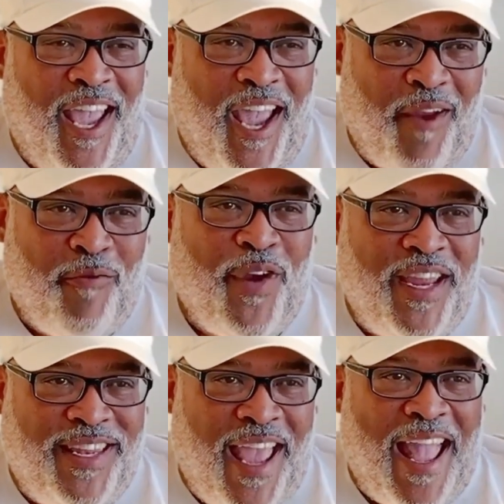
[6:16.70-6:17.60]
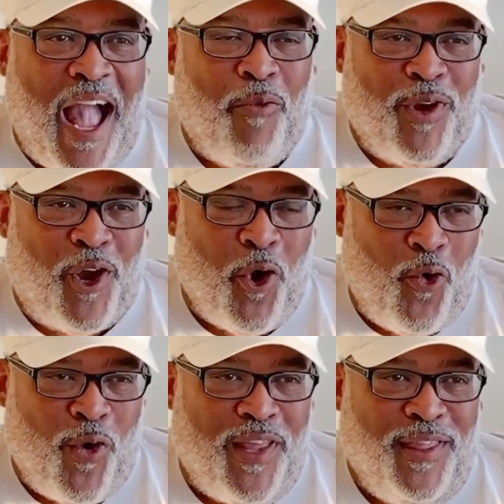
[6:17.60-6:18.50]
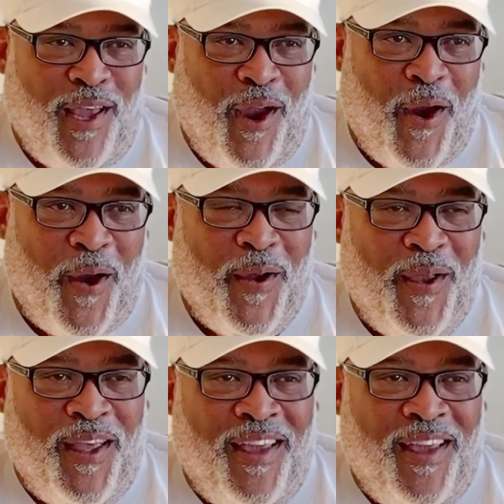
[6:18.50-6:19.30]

Every day I would go in there,